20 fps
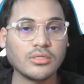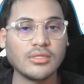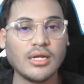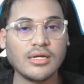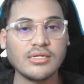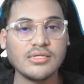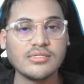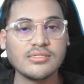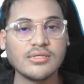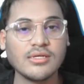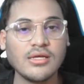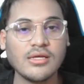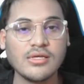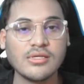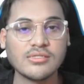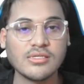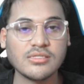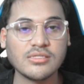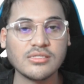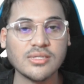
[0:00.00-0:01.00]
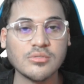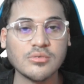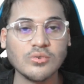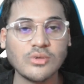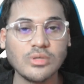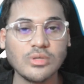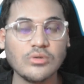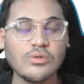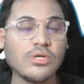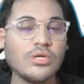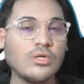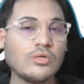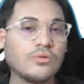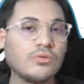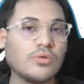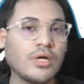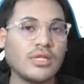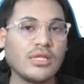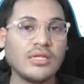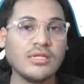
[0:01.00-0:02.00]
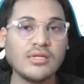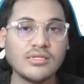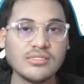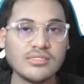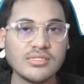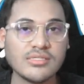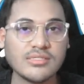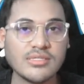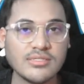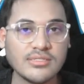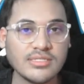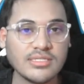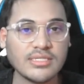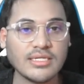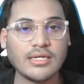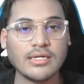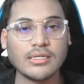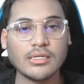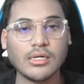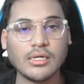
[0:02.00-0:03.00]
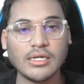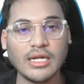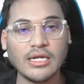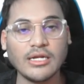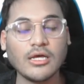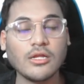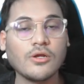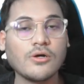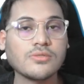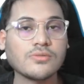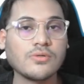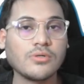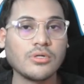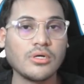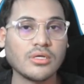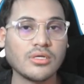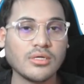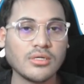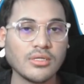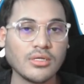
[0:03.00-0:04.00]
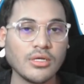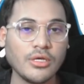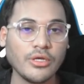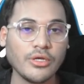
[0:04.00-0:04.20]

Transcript: That is, system could go into an inconsistent state, data loss could occur.